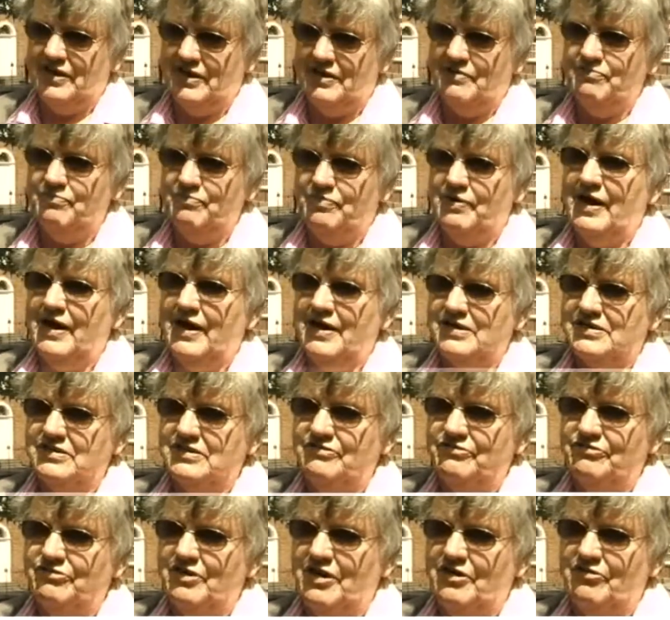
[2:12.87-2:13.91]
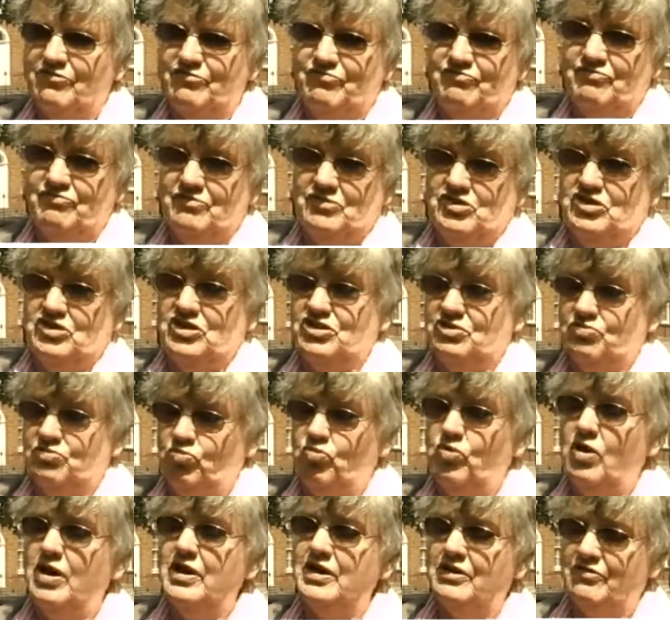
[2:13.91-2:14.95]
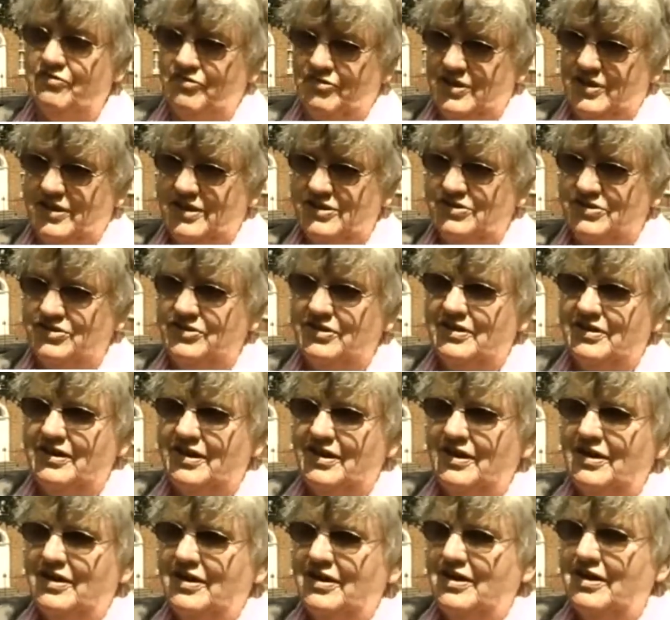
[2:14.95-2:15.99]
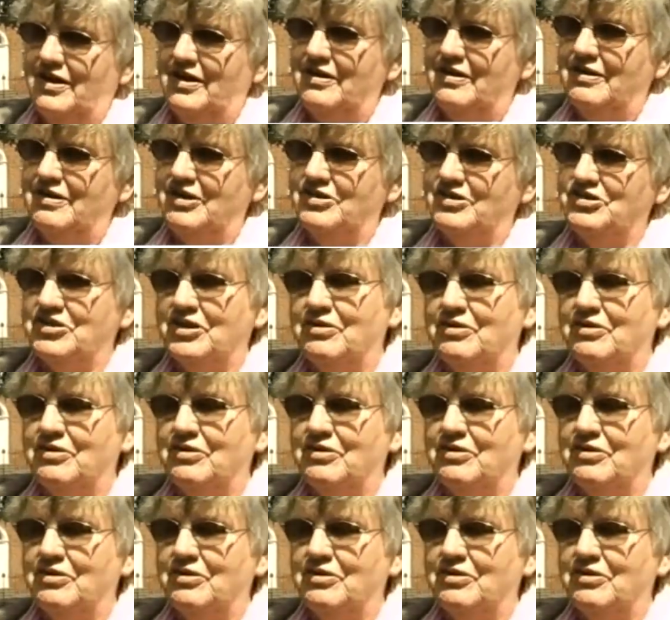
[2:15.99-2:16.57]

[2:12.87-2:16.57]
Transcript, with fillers: the impact of, of just one of these, uh, and